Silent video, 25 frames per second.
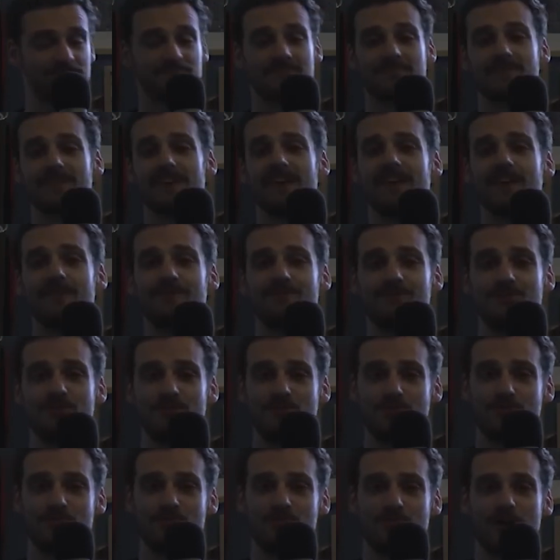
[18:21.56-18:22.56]
If
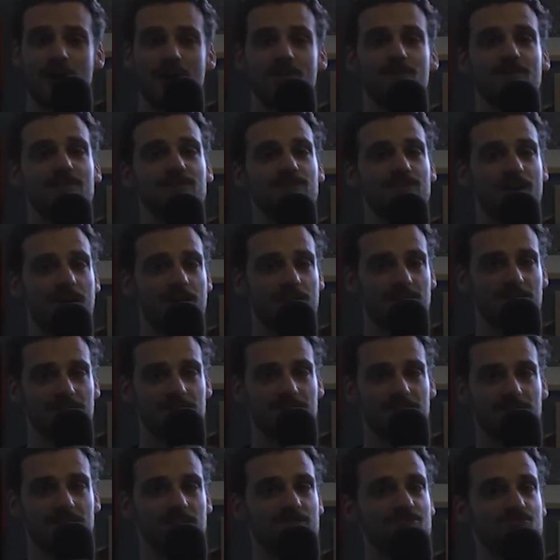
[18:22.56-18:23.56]
you are a young
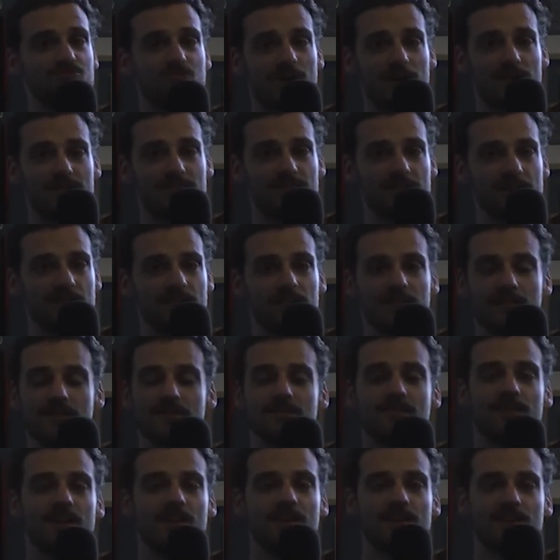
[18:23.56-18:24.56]
driver
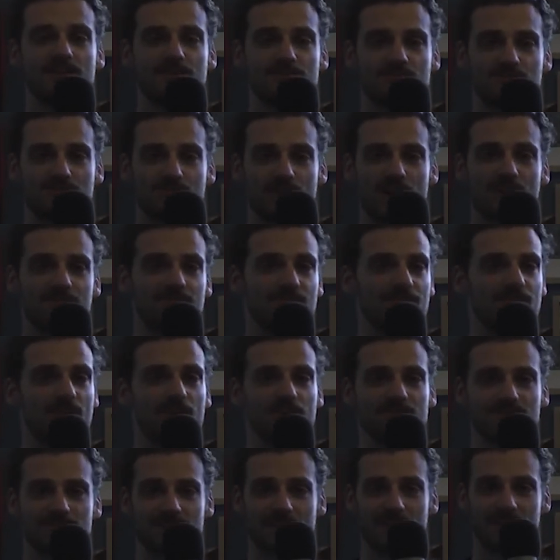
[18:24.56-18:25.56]
learning to drive
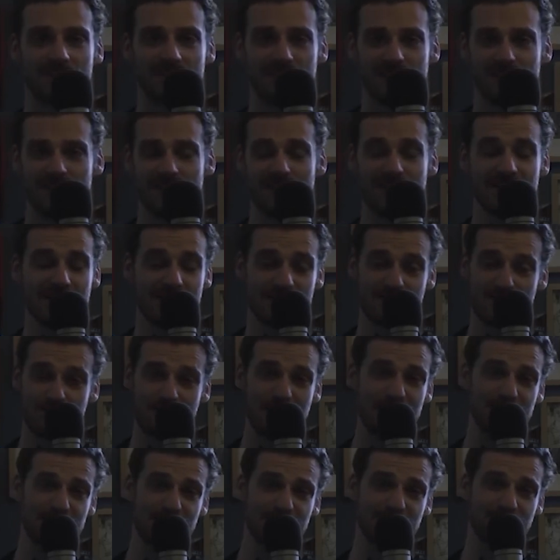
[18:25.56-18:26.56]
first car, the
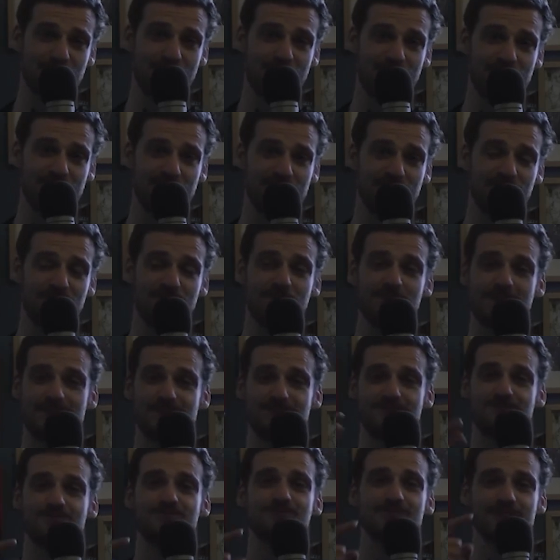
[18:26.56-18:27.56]
pisser's perfect for you, and
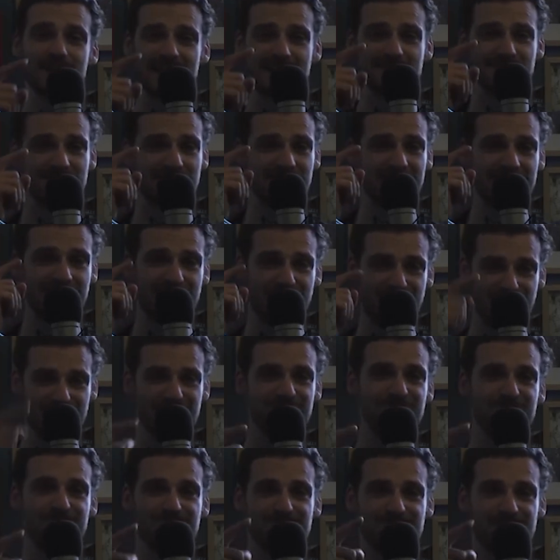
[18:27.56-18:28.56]
you could actually
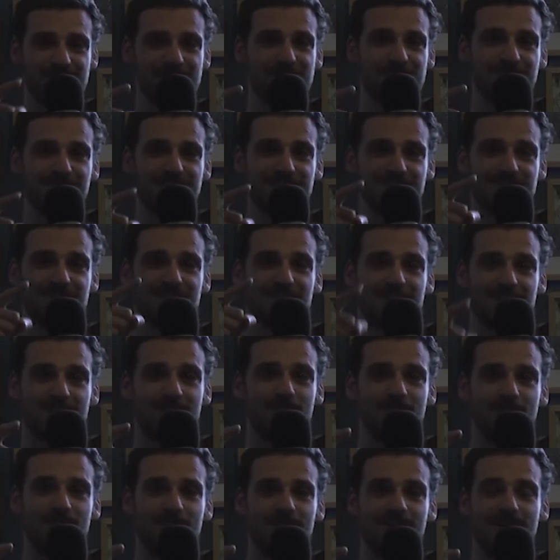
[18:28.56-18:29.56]
own Jar Media
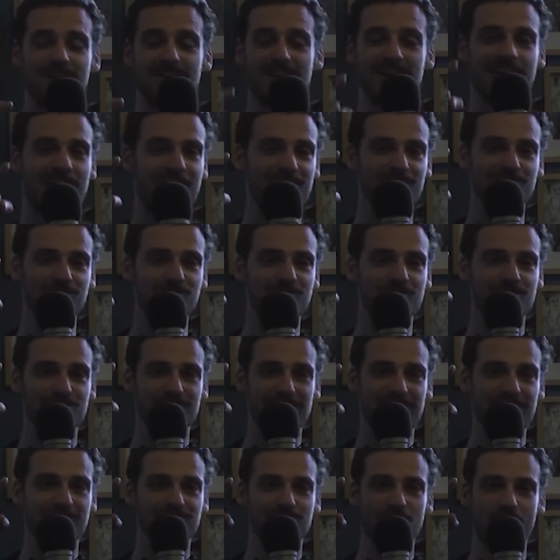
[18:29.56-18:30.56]
lore, and you could
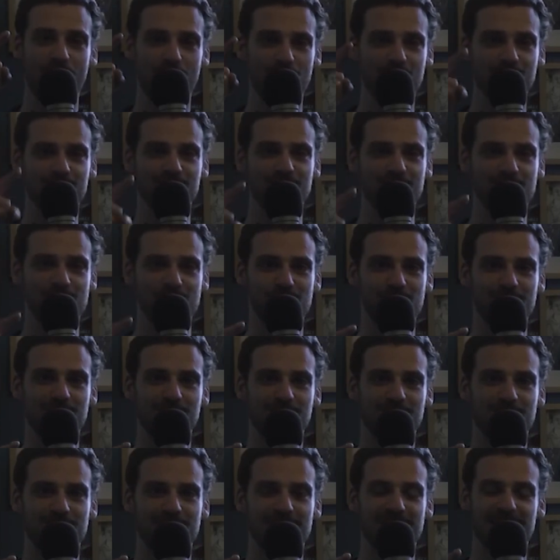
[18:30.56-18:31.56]
have your own stories
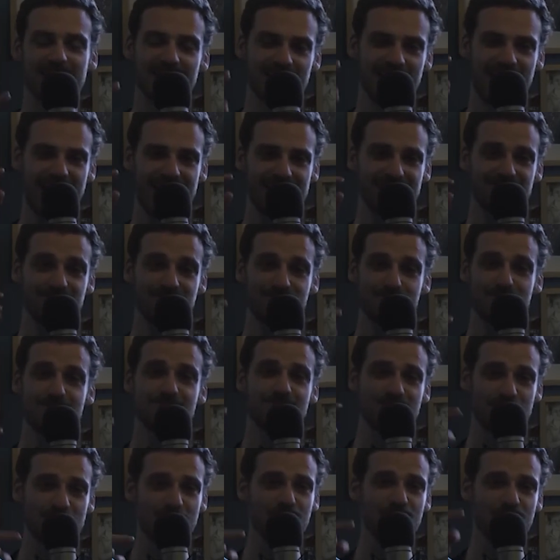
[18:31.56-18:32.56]
of it, and you
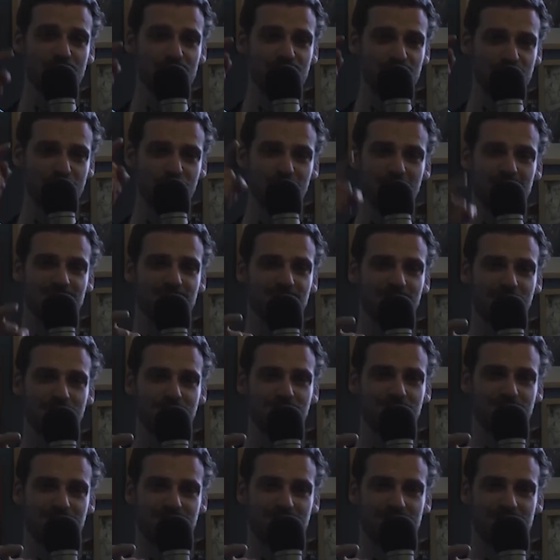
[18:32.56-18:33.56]
too will fall in love with it.